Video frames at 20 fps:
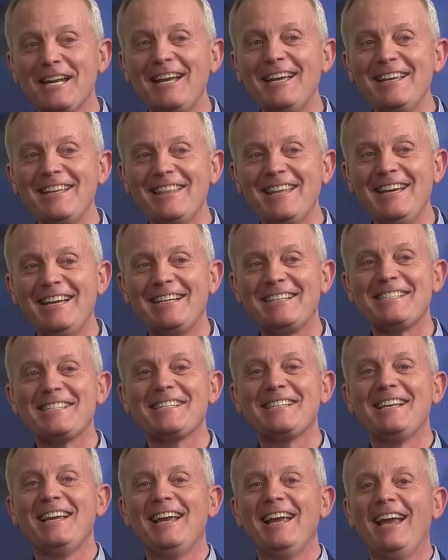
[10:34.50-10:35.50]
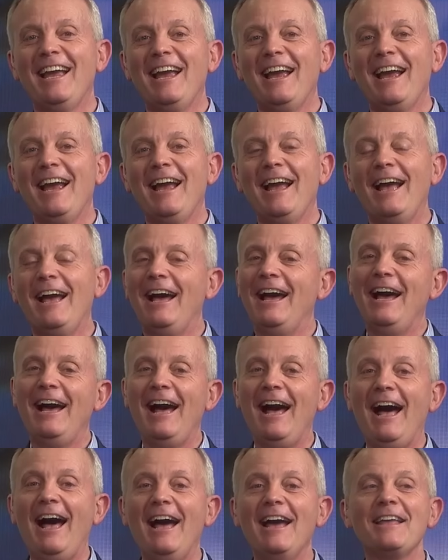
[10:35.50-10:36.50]
tell you this.
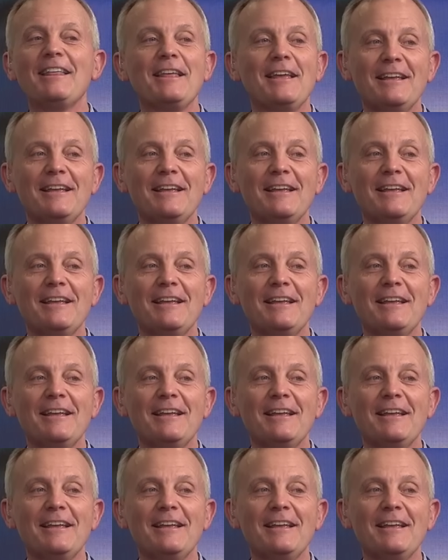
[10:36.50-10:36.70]
I,